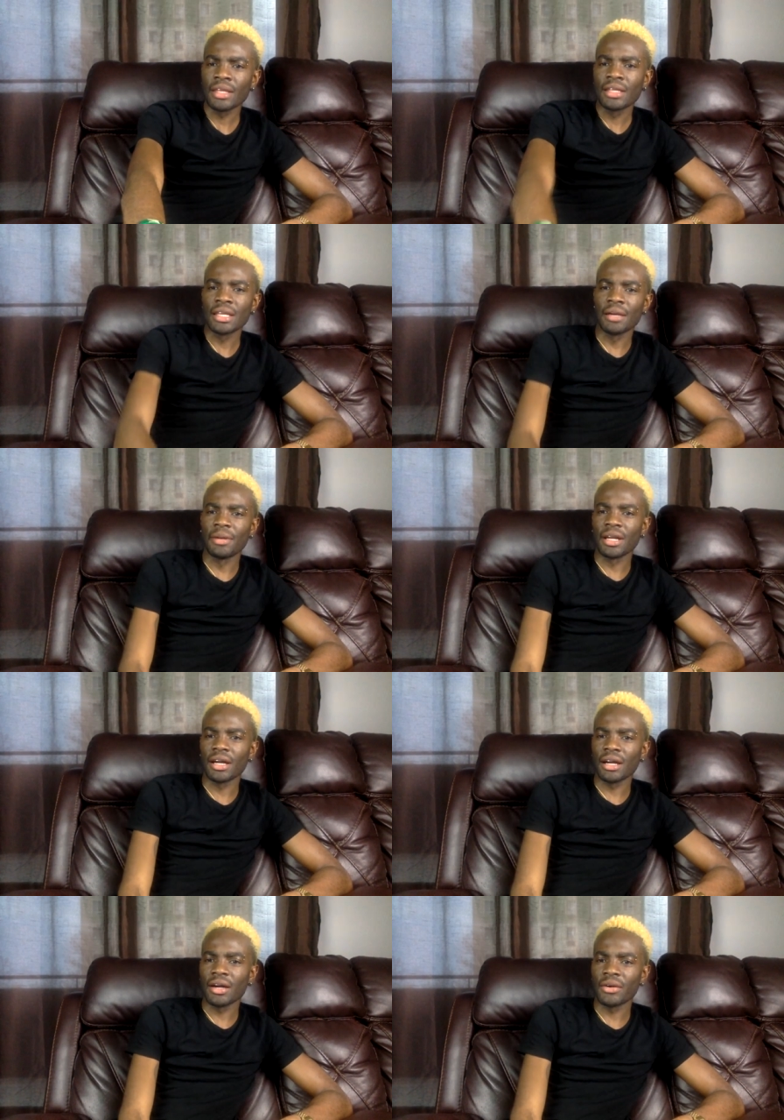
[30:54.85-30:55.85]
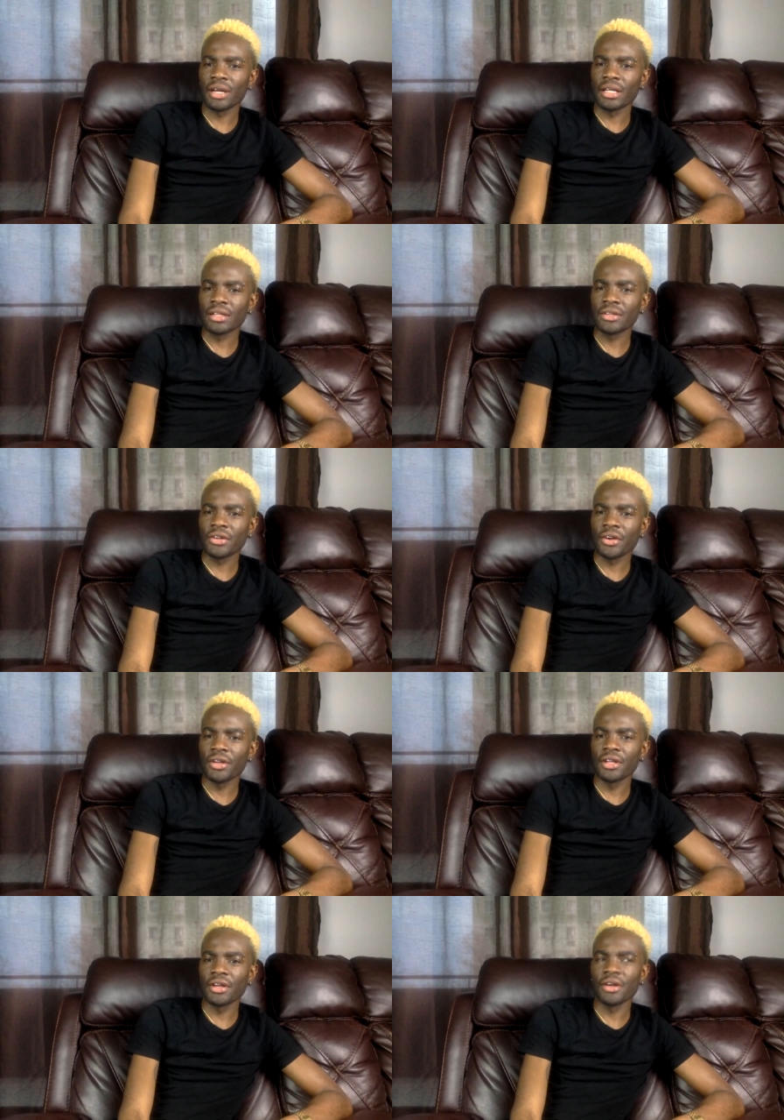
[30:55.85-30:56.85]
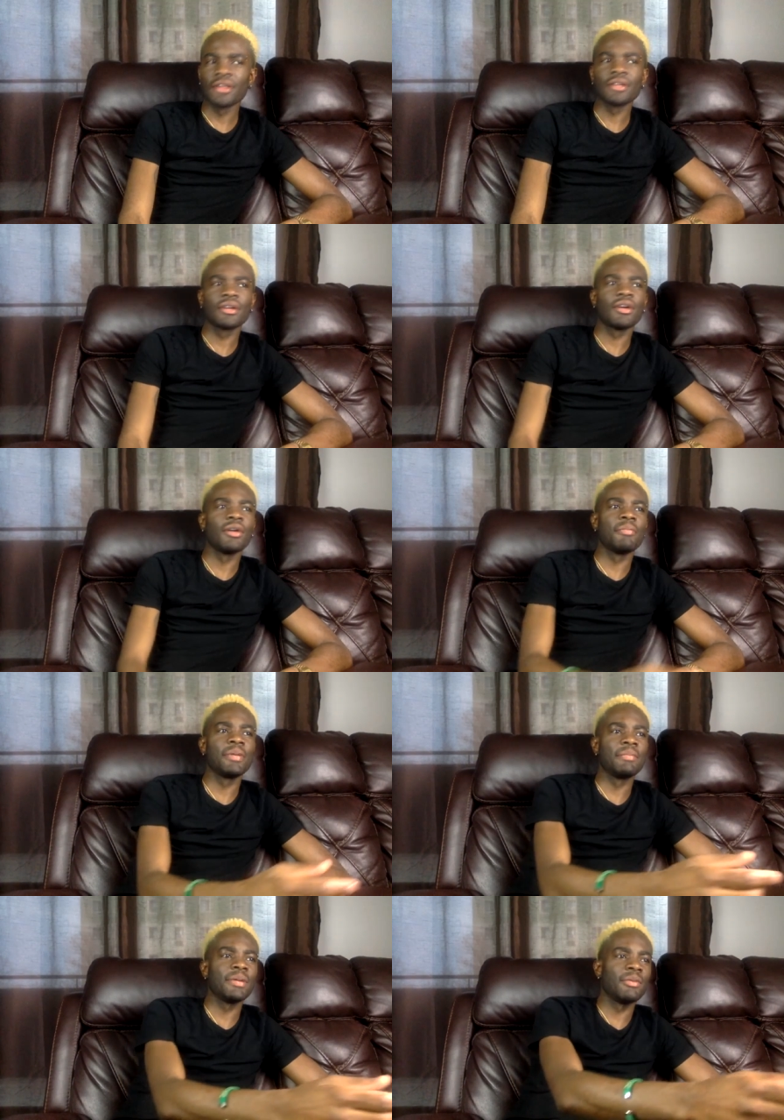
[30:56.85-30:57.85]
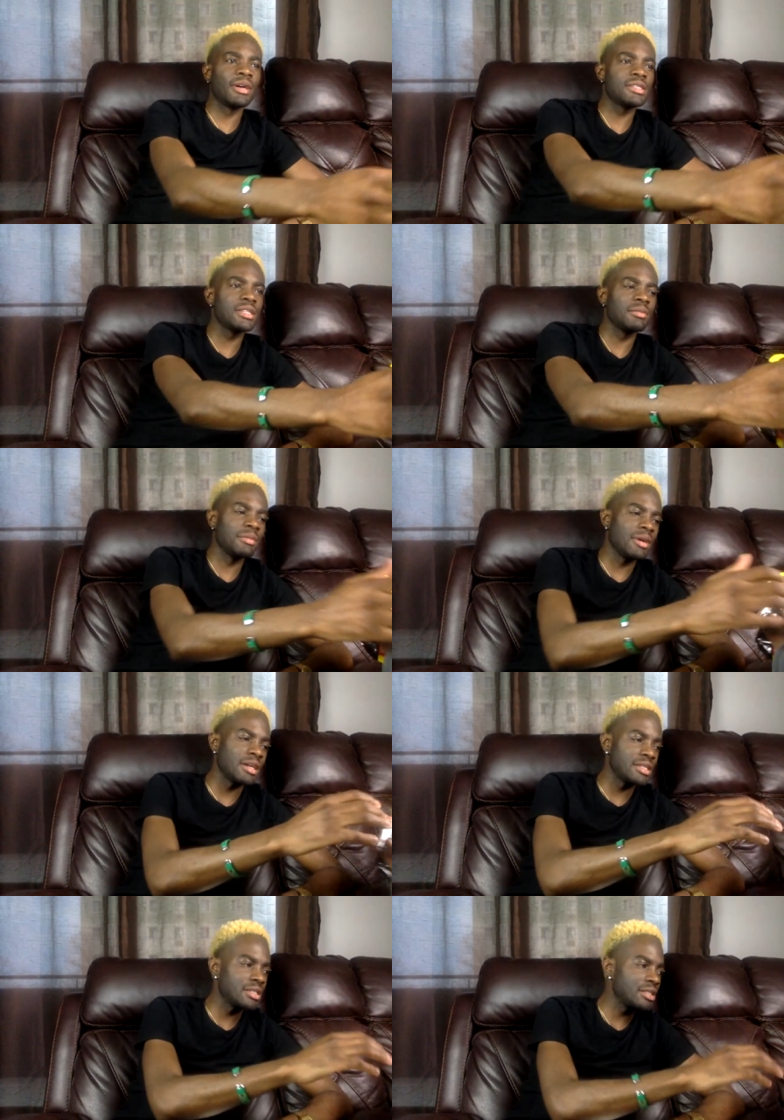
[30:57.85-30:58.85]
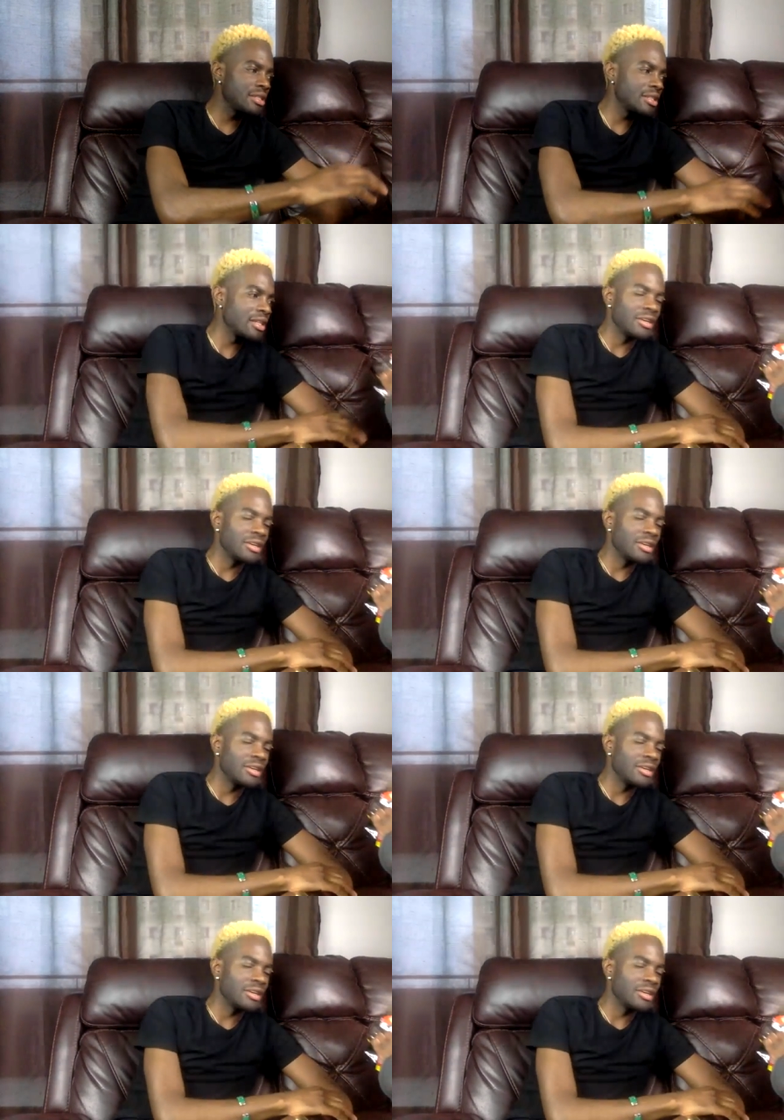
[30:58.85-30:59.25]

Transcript: Yeah, man. Uh, how that curly girl coming people no, want to see my boss.